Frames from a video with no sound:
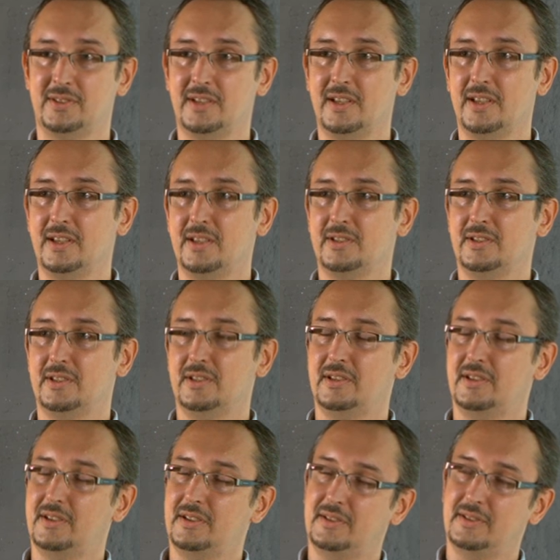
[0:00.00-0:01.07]
Three months
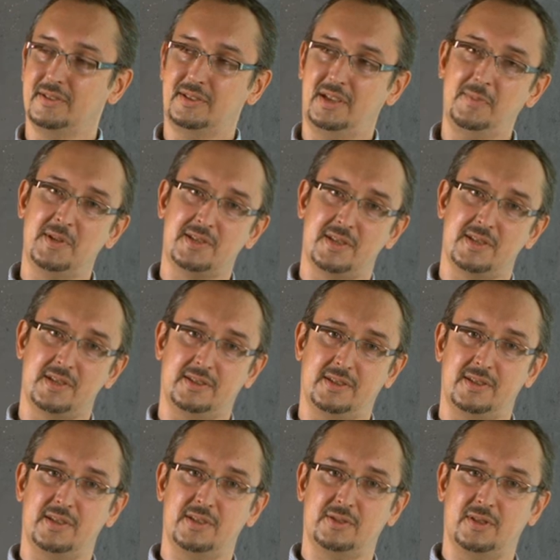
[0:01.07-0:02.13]
ago they mean one
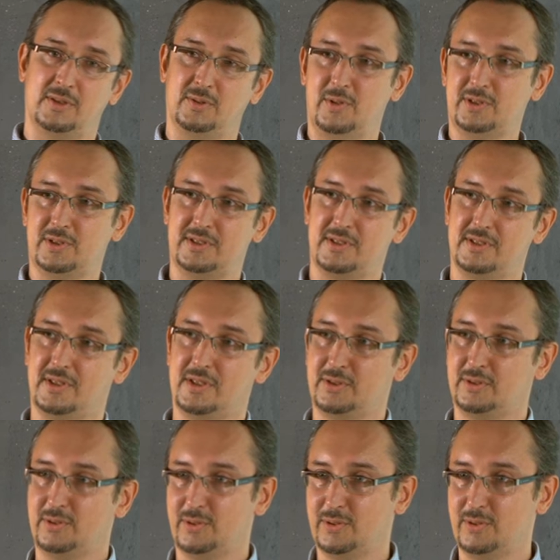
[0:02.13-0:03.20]
thing, now they mean
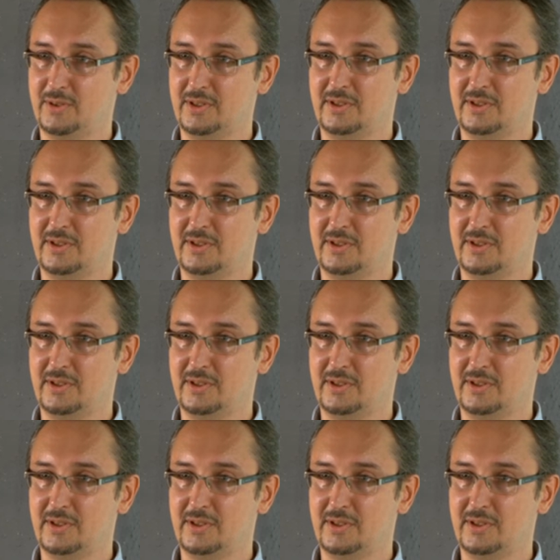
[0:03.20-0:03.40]
another,